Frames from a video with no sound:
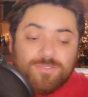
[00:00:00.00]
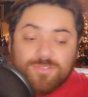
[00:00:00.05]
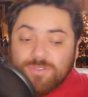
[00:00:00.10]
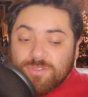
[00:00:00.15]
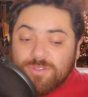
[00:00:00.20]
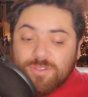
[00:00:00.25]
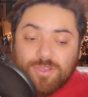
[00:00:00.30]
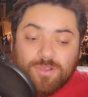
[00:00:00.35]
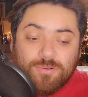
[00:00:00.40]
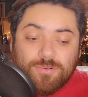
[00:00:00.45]
you
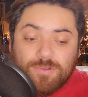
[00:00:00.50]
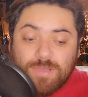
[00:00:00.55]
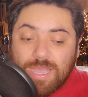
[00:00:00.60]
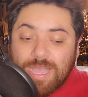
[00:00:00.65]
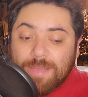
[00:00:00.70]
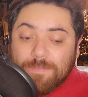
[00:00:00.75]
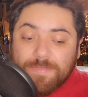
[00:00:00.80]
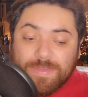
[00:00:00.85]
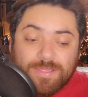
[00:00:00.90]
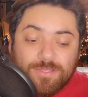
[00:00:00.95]
know,
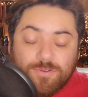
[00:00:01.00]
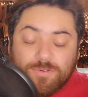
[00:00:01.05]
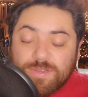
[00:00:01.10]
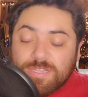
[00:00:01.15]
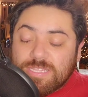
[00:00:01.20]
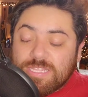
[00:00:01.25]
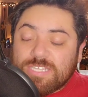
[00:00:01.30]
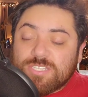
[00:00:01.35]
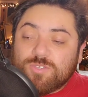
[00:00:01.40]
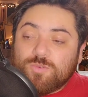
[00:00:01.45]
happened
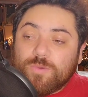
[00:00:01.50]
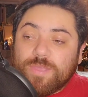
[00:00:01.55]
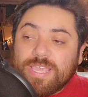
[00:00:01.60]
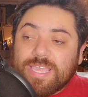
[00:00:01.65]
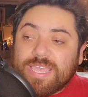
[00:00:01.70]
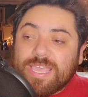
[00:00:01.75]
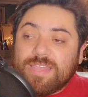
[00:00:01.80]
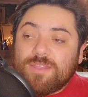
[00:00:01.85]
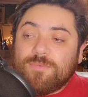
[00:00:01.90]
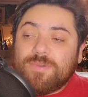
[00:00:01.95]
during this
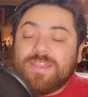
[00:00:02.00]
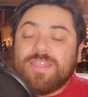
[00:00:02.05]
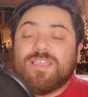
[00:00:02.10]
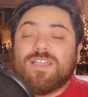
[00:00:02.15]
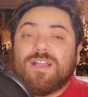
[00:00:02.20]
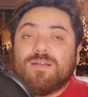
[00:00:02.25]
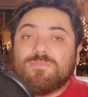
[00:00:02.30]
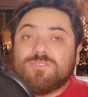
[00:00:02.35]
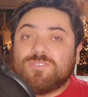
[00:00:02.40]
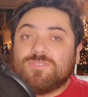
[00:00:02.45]
weekend when it
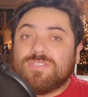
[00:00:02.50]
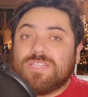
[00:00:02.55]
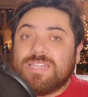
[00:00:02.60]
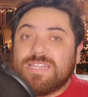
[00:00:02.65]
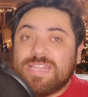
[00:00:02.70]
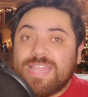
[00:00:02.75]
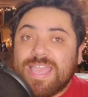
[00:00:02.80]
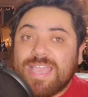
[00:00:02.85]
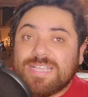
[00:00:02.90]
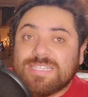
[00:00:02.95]
comes to the
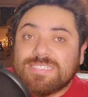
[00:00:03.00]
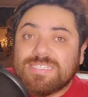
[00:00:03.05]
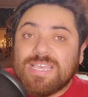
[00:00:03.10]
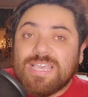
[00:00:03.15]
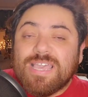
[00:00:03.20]
next